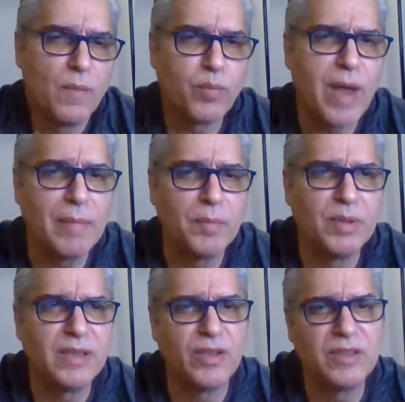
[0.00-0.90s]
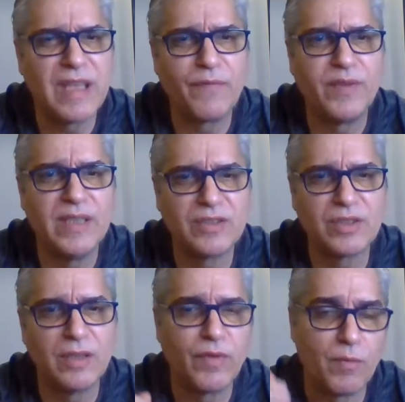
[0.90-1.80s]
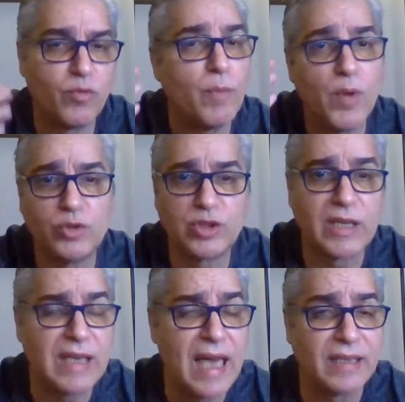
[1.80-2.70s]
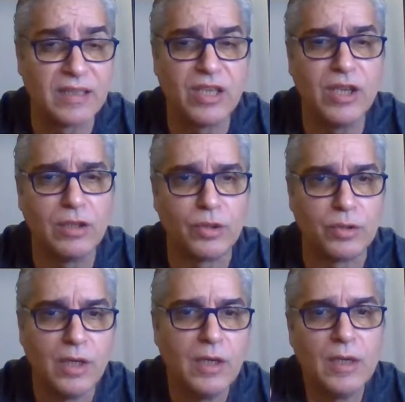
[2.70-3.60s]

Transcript: probably the definition of the most psychotic killer